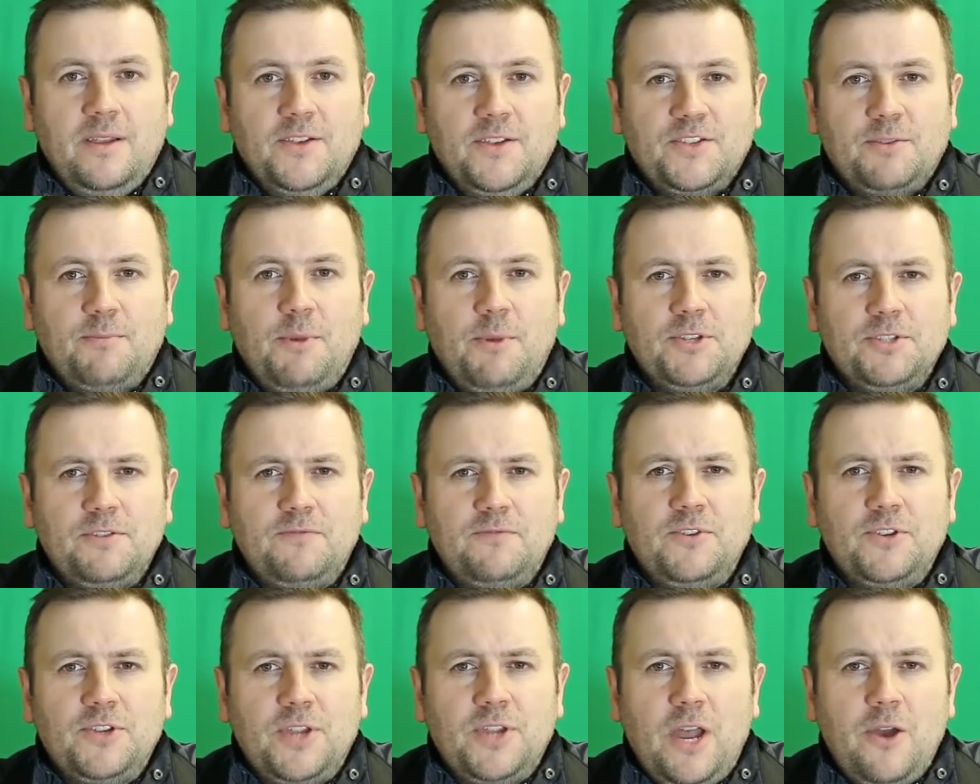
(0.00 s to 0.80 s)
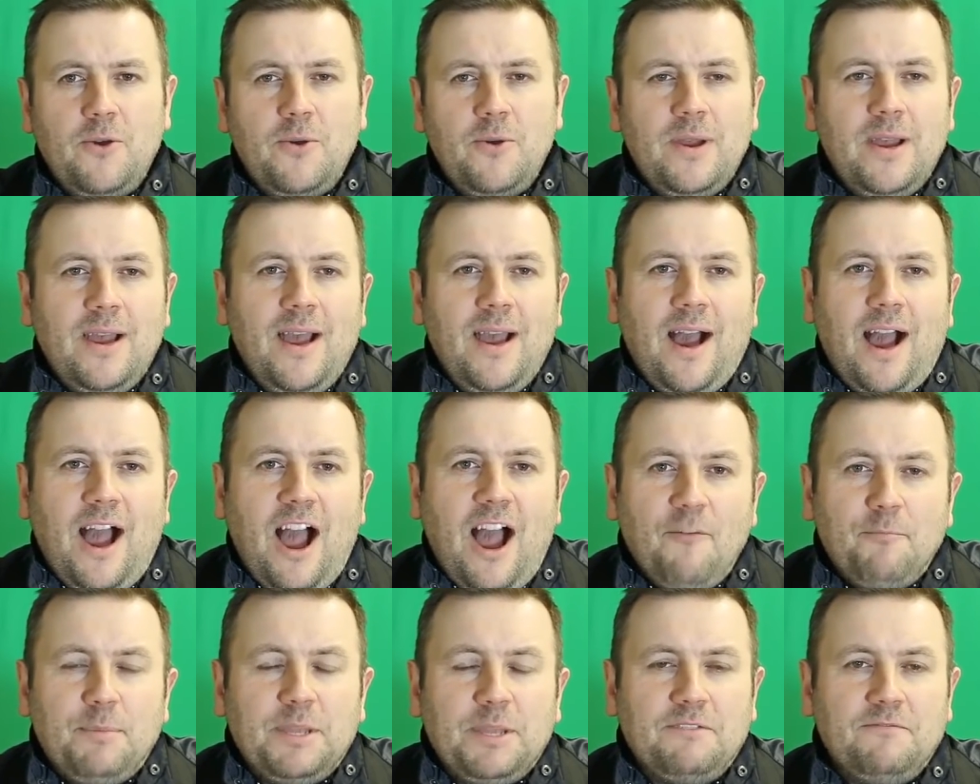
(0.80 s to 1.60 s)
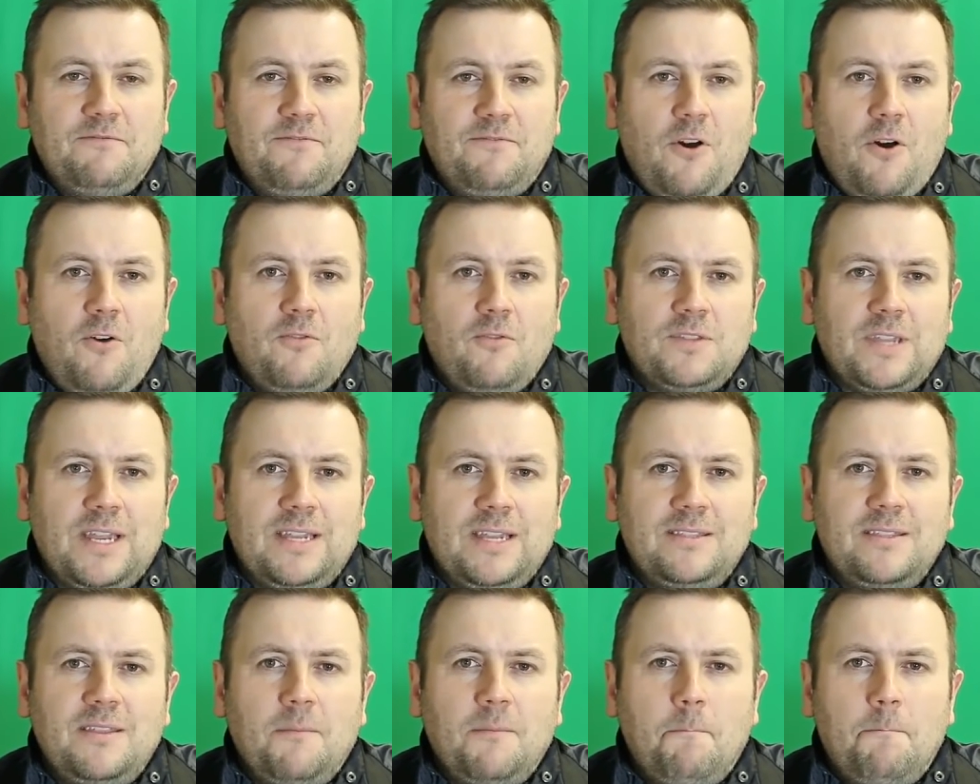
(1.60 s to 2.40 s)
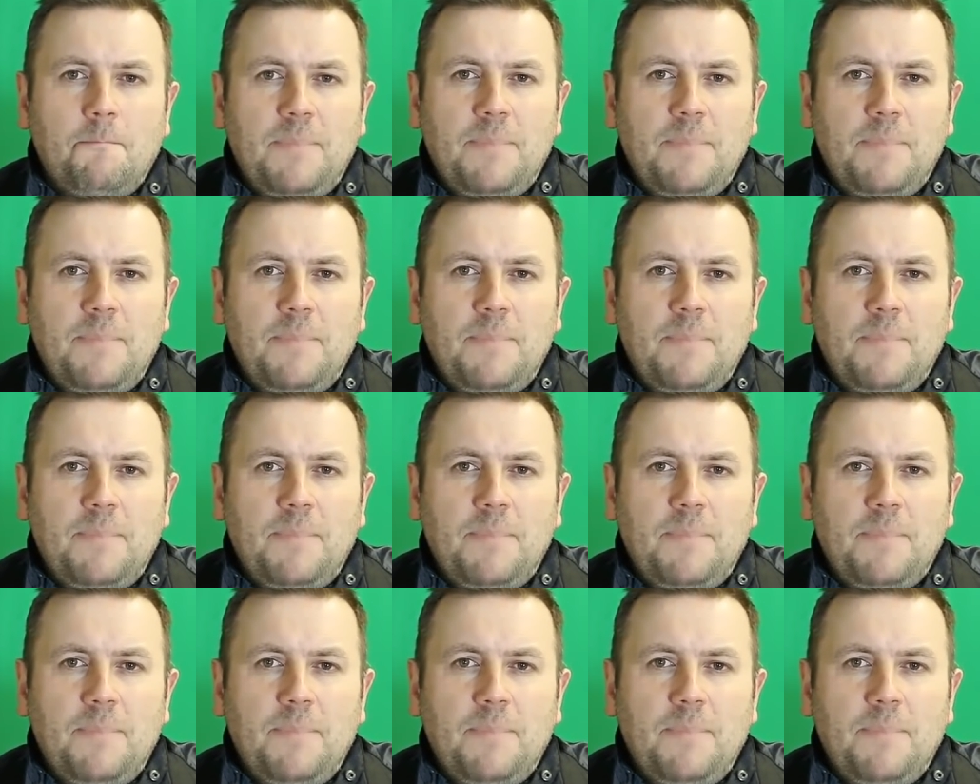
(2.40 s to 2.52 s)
So most of you know I've been involved in the